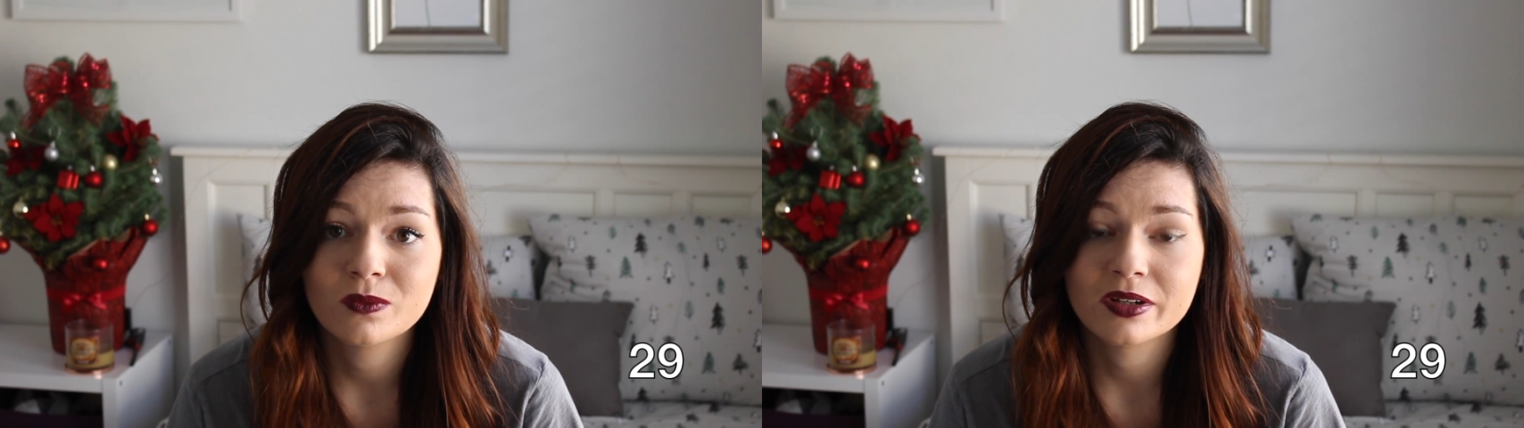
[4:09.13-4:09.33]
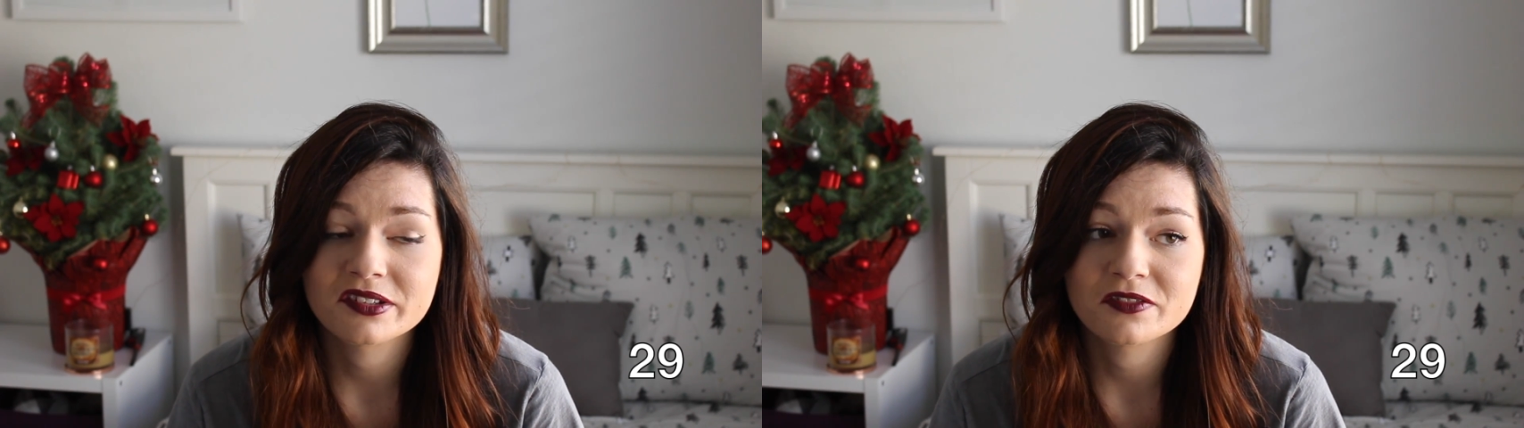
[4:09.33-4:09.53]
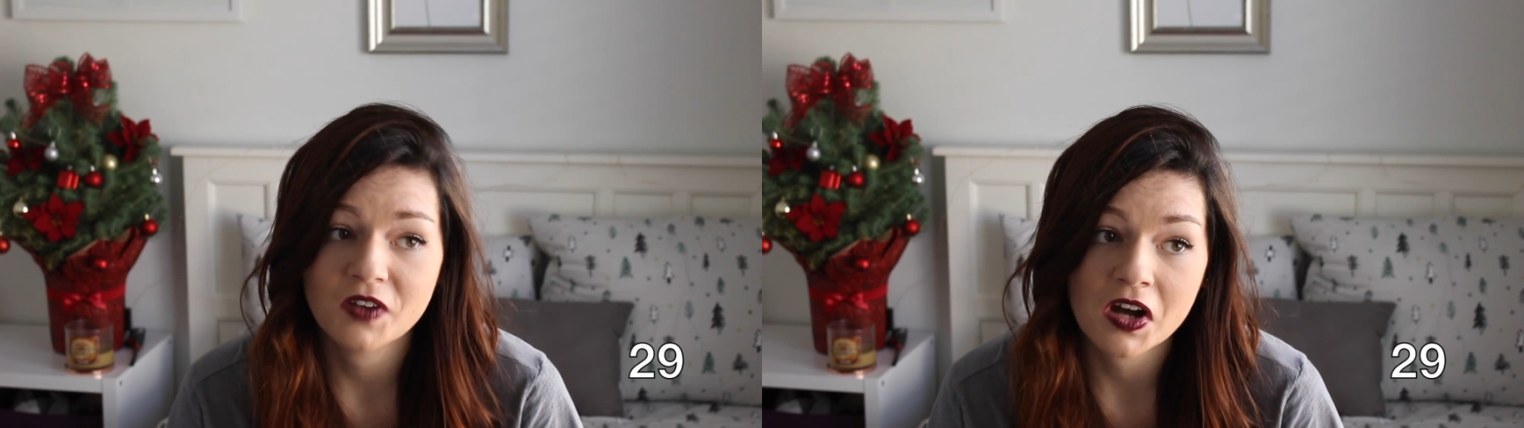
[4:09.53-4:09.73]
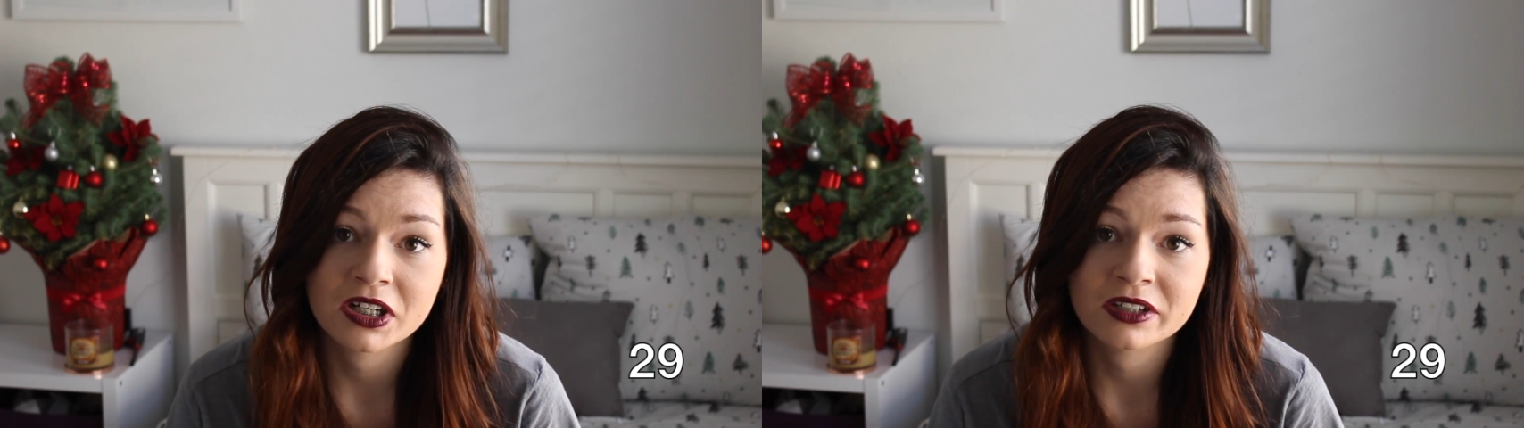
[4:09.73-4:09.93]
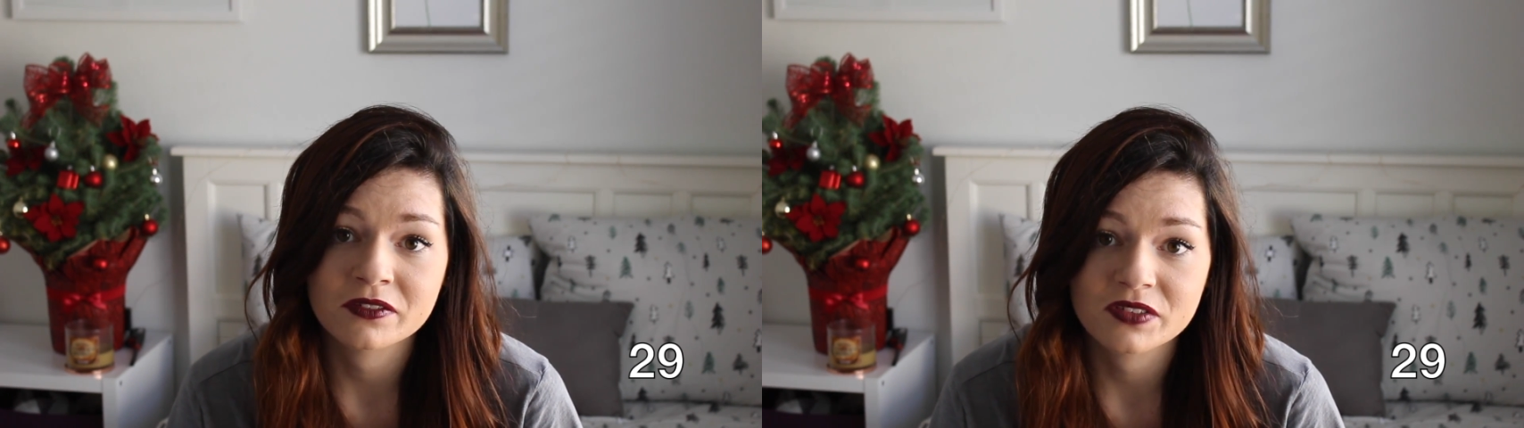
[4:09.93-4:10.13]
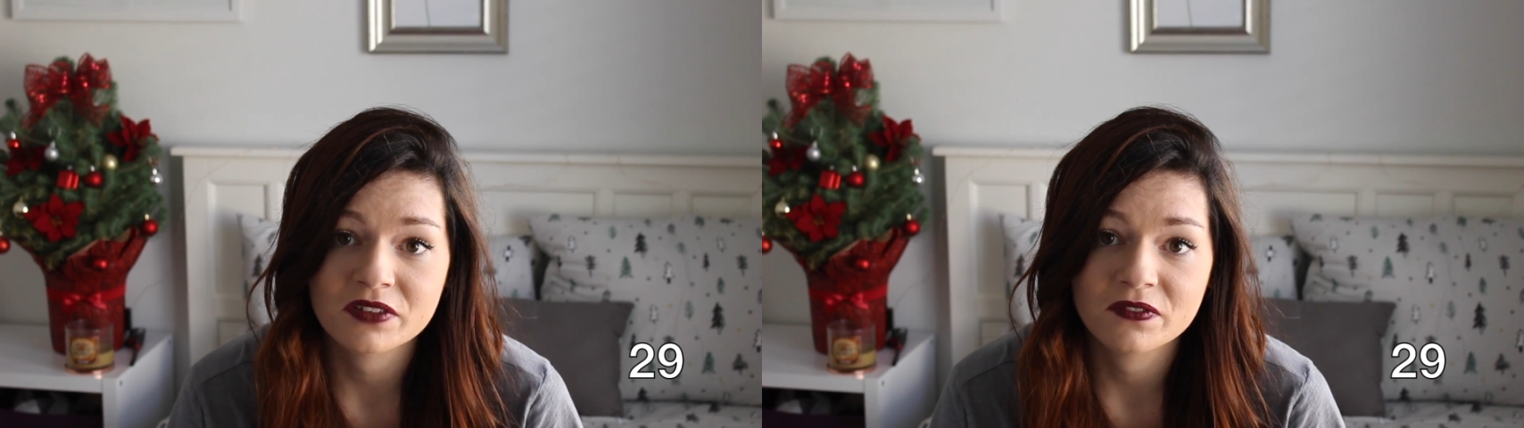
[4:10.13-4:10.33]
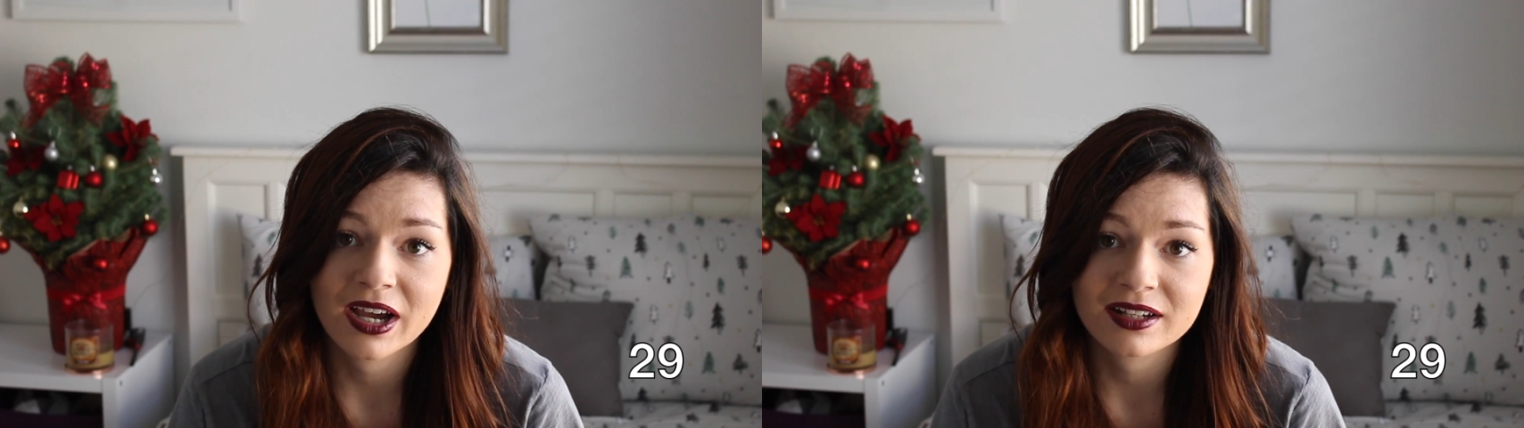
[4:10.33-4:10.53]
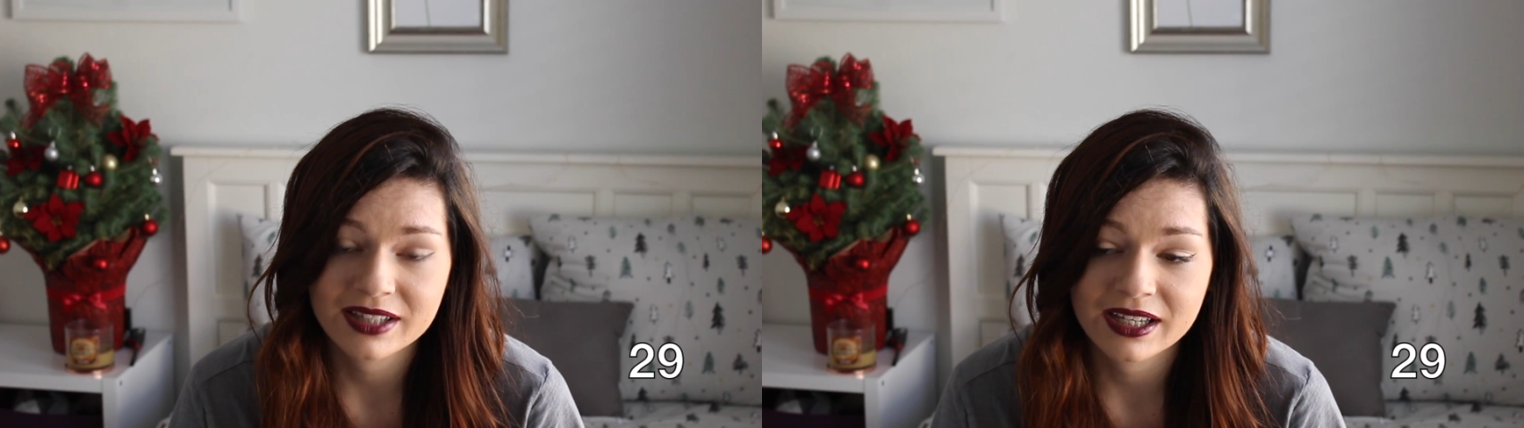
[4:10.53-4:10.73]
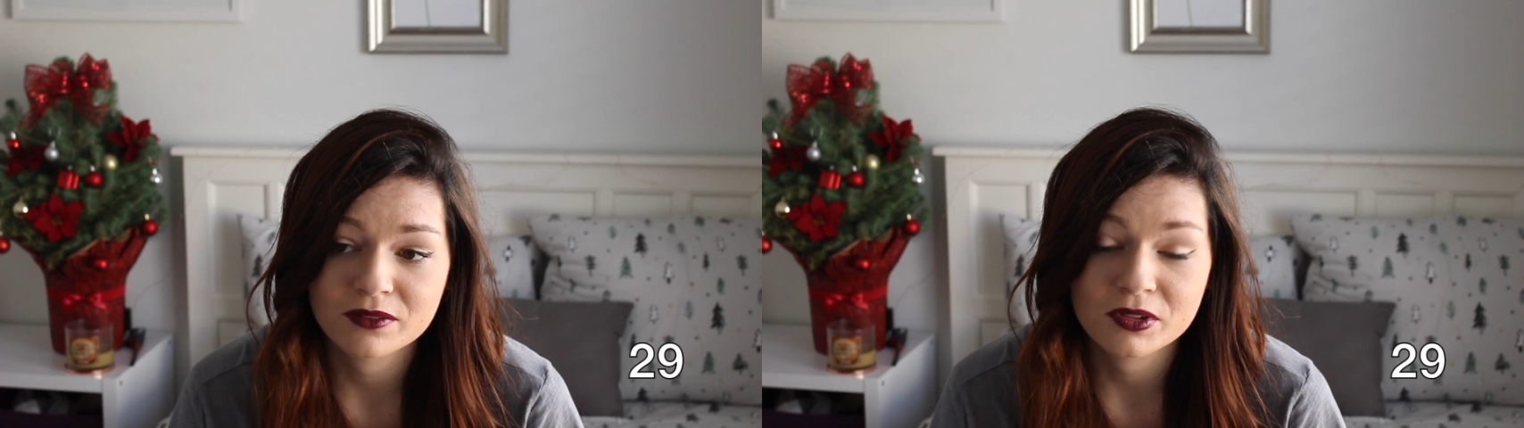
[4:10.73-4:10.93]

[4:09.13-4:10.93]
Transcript: was fawning over the fact that